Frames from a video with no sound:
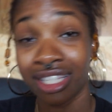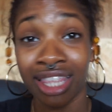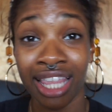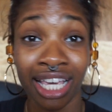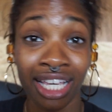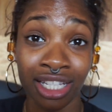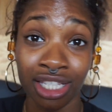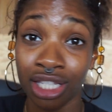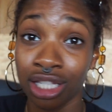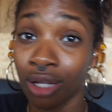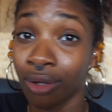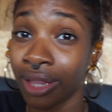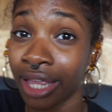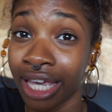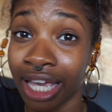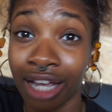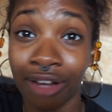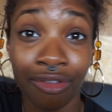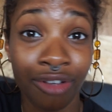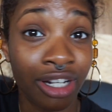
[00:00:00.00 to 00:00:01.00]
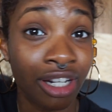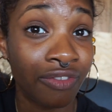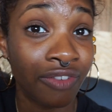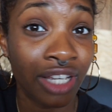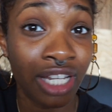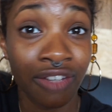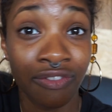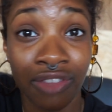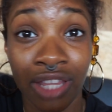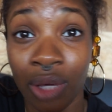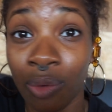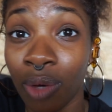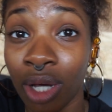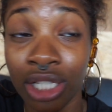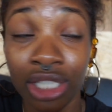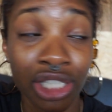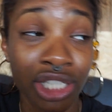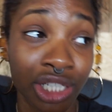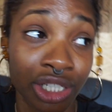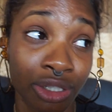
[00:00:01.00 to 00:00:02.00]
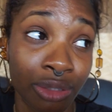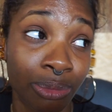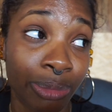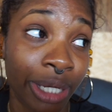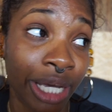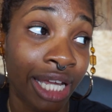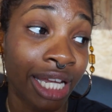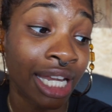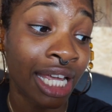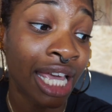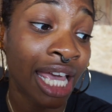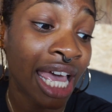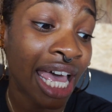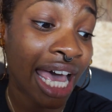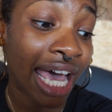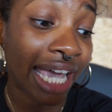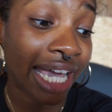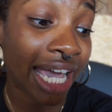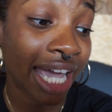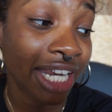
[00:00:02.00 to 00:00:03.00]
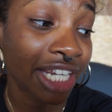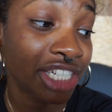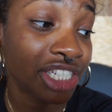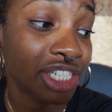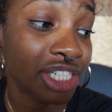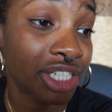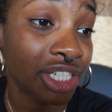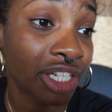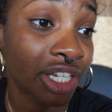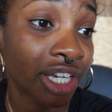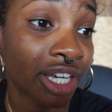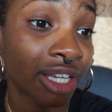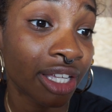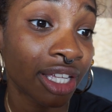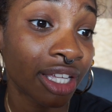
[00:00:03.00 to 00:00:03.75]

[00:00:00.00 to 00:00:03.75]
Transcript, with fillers: they can slowly get rid of it if they want to, but I kind of just took